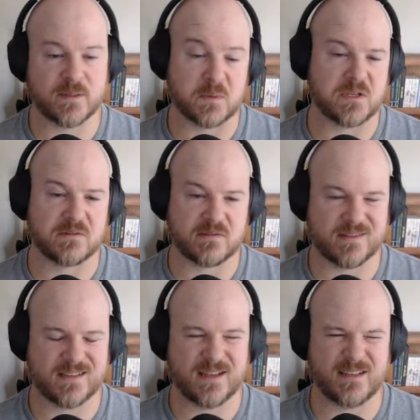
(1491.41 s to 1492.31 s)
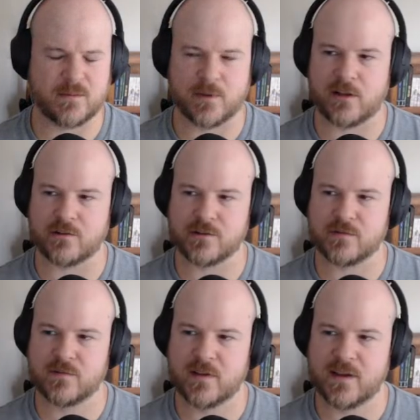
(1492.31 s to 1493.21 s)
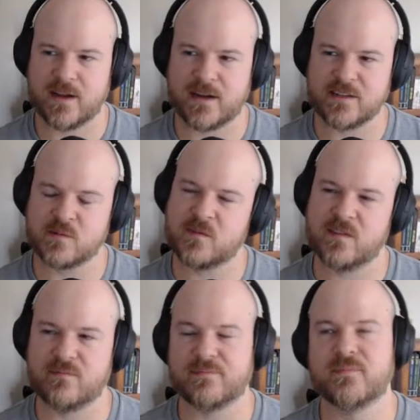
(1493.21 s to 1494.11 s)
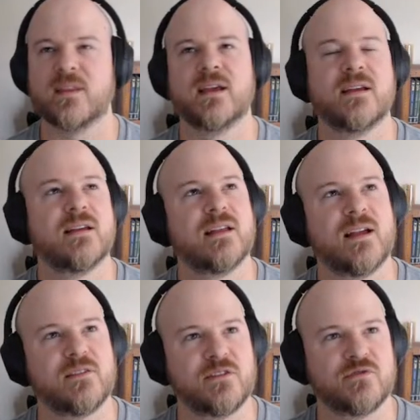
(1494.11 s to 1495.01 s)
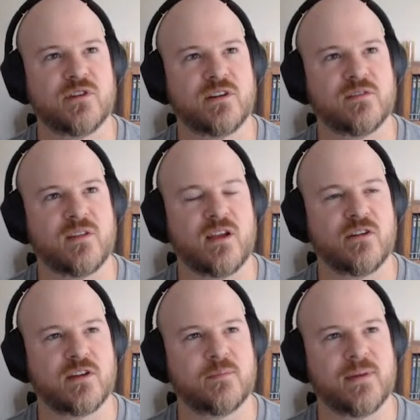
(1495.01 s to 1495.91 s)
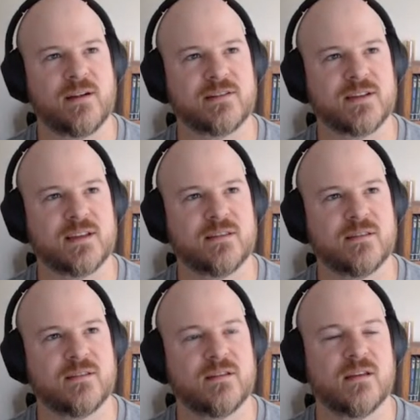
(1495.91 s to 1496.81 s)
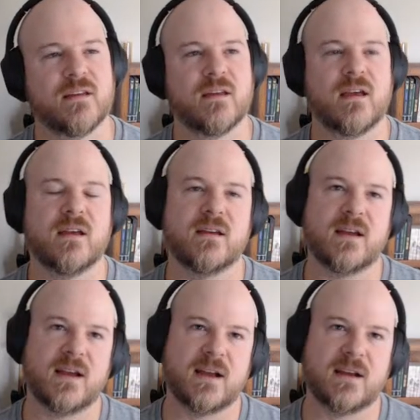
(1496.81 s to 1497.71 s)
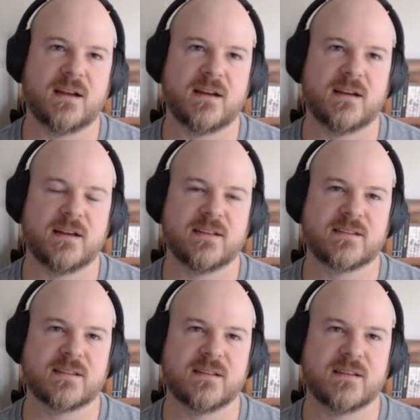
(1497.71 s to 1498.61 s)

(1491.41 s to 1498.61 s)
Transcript: It's a little bit larger. I'm trying to draw a good comparison. It's